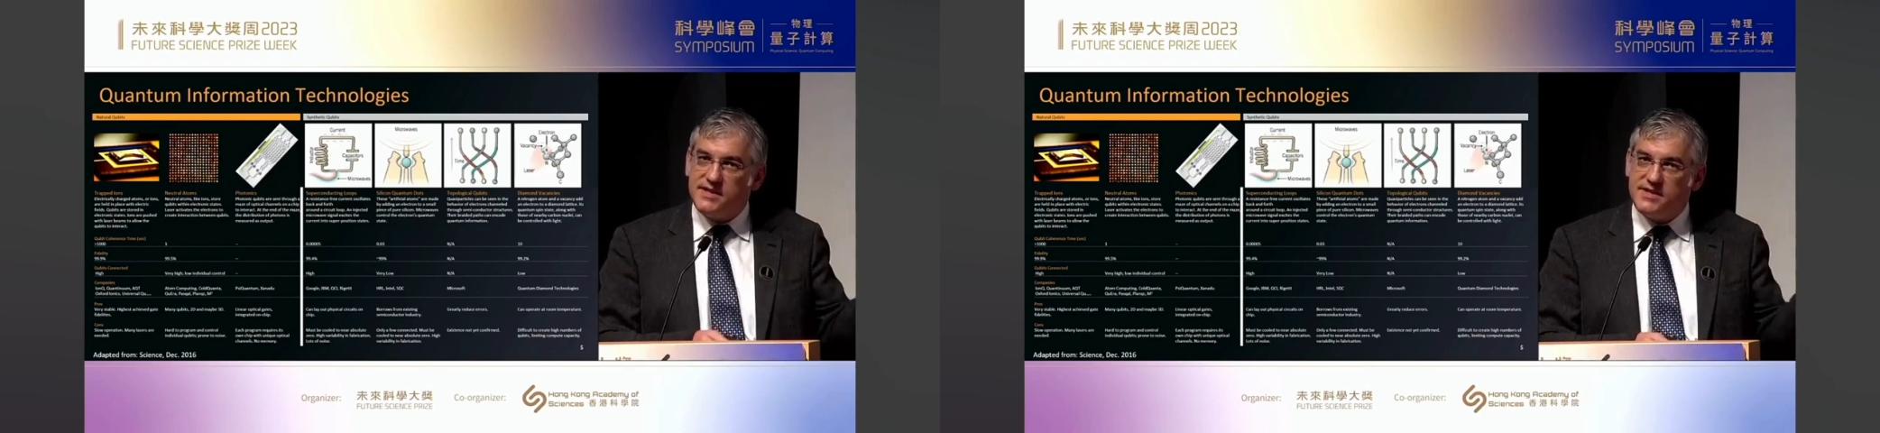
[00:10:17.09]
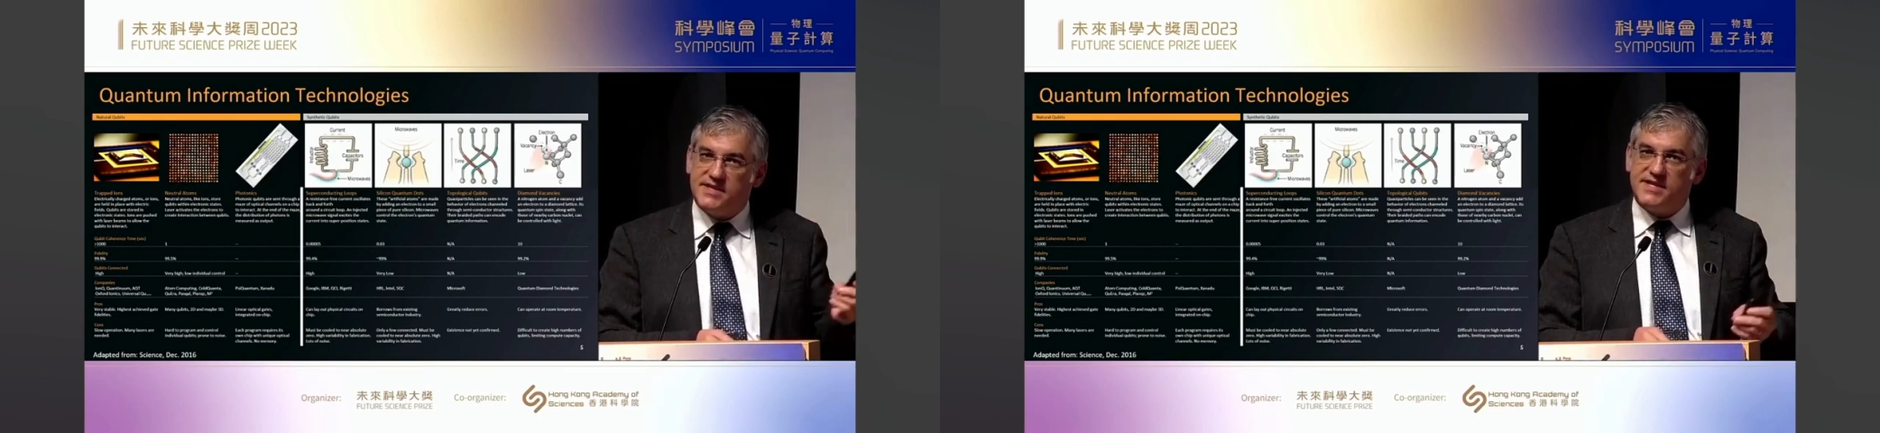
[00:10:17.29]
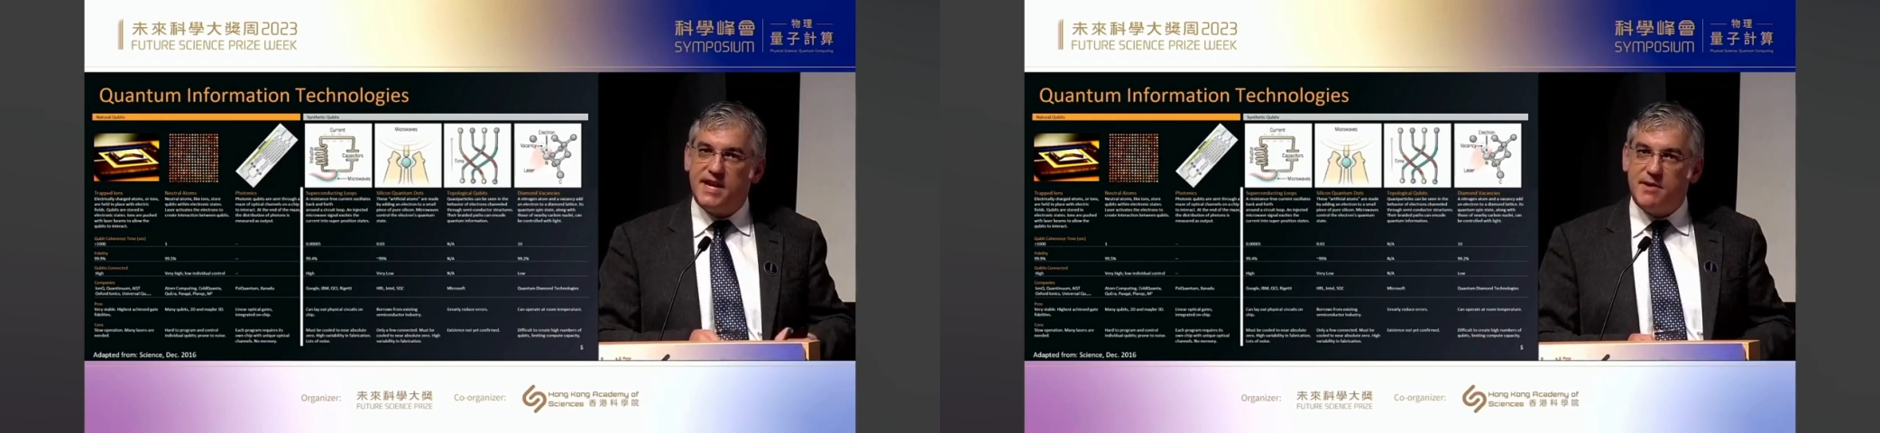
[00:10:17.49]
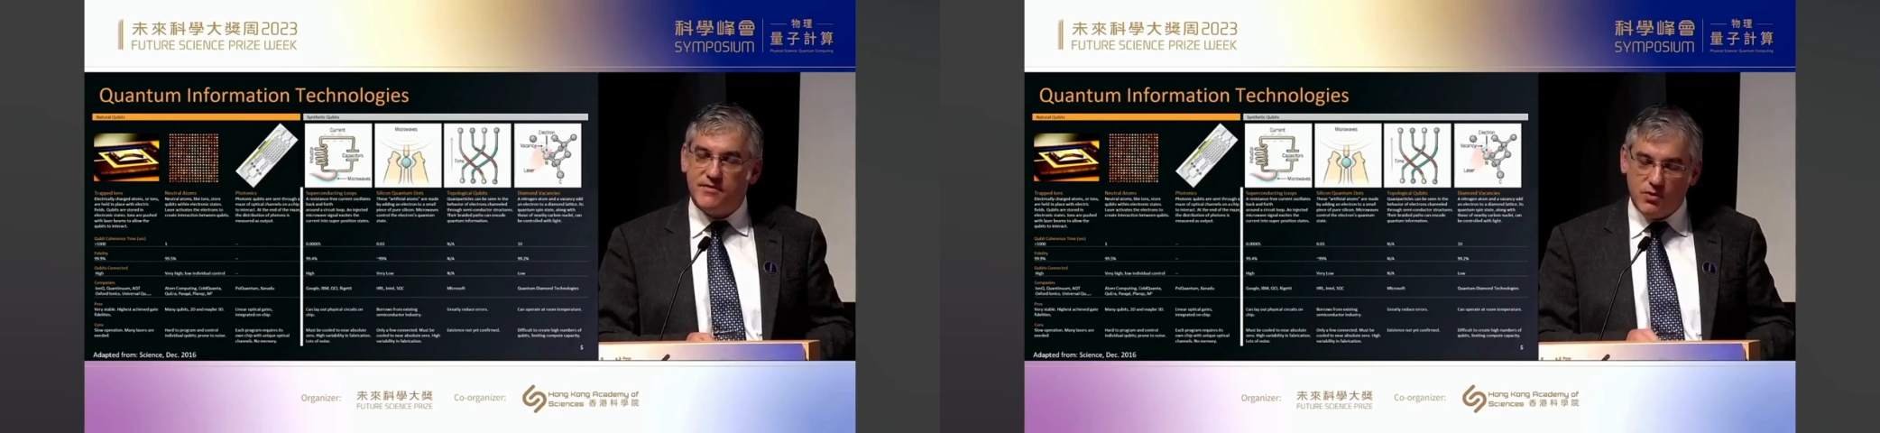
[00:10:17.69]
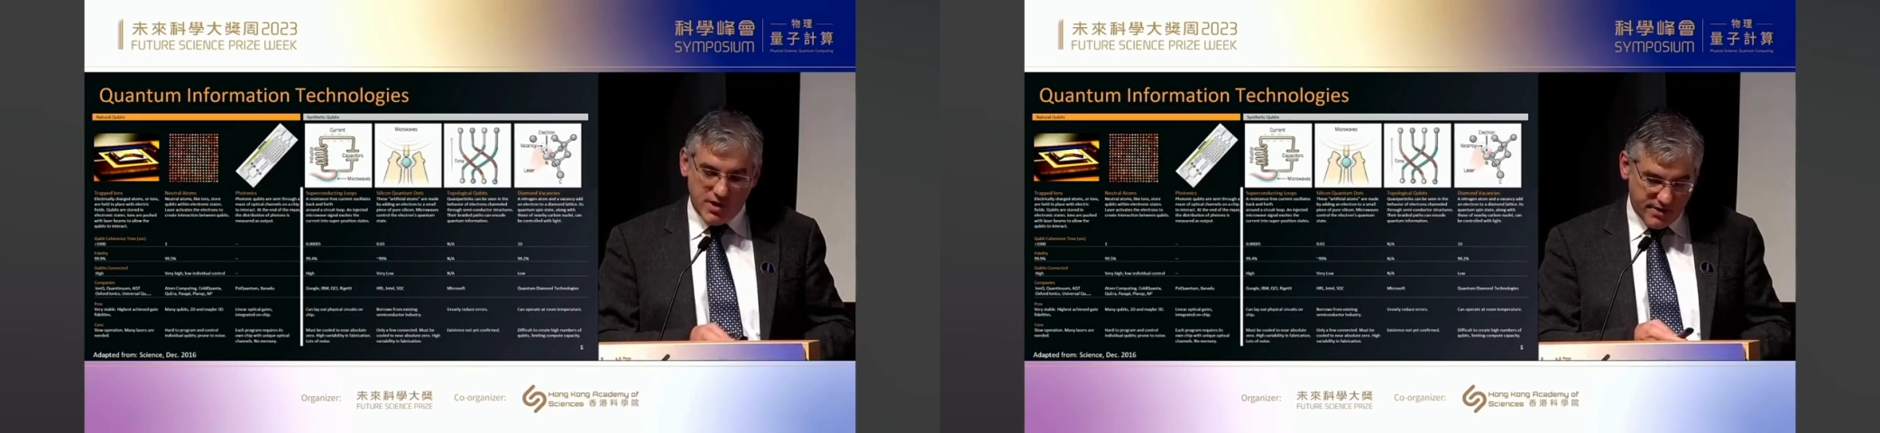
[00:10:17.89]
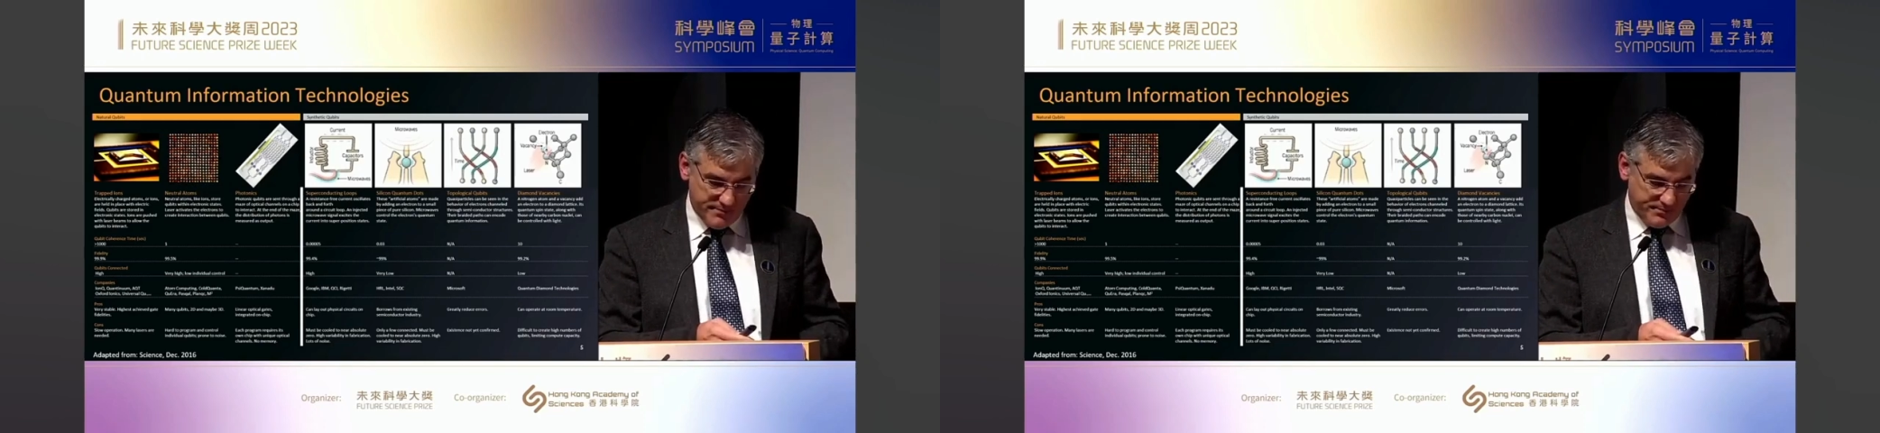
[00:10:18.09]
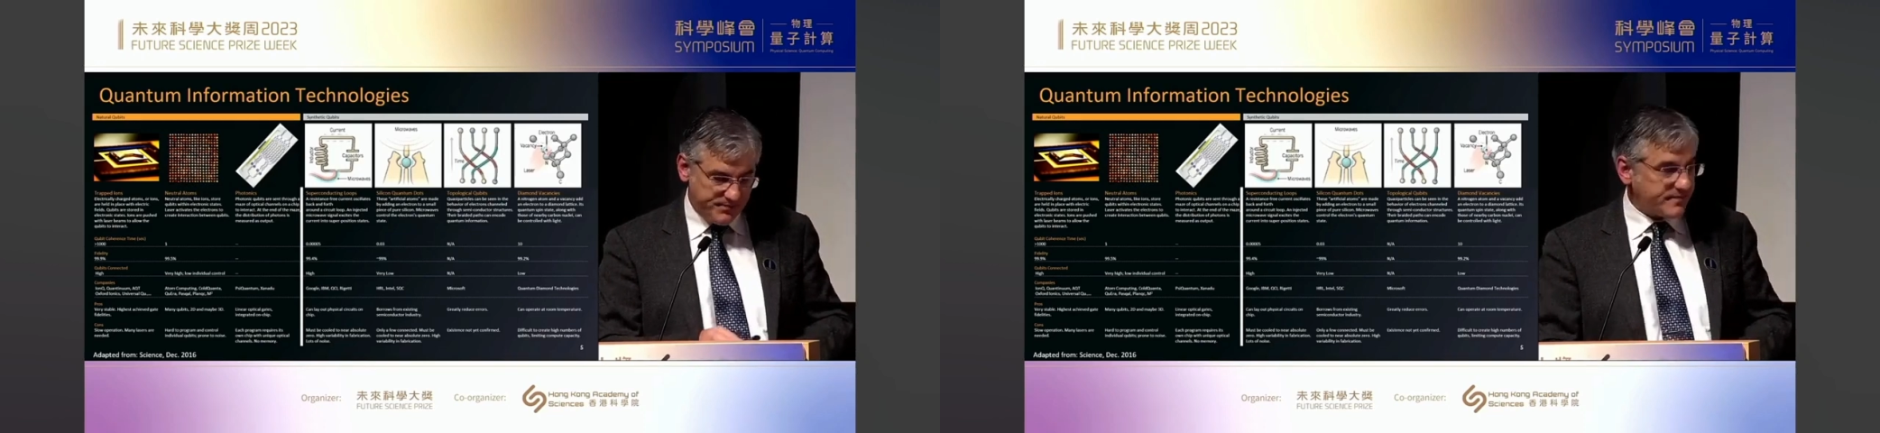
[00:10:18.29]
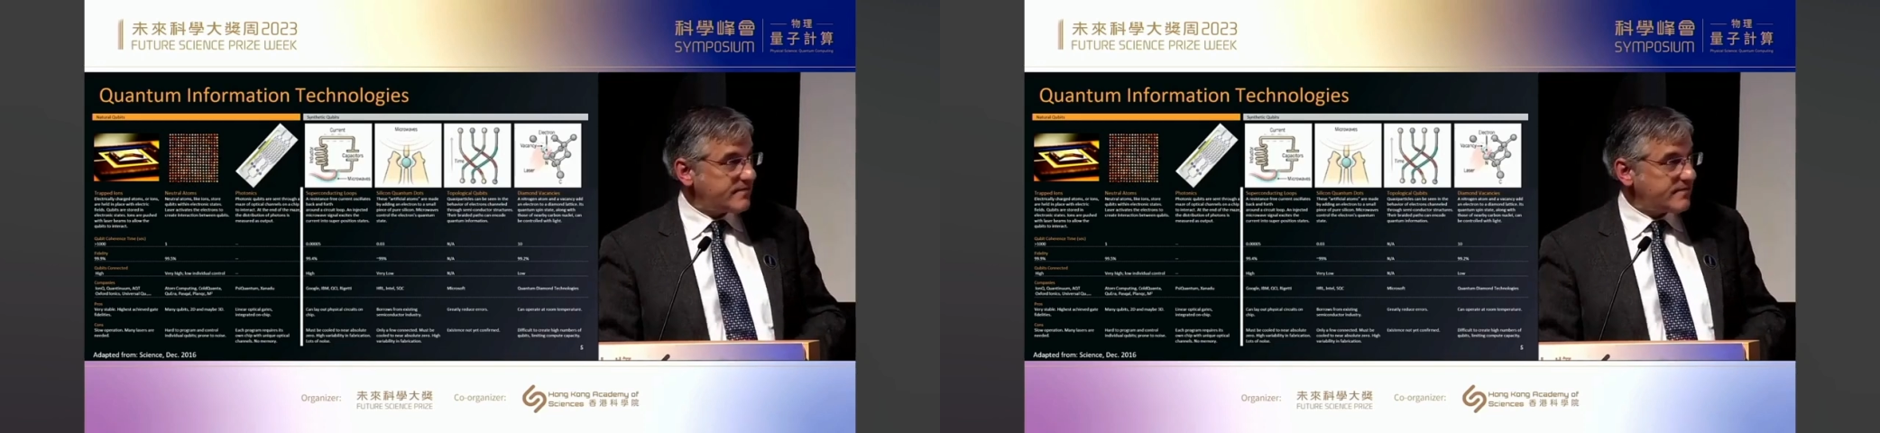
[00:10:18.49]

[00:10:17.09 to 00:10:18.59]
is the same everywhere.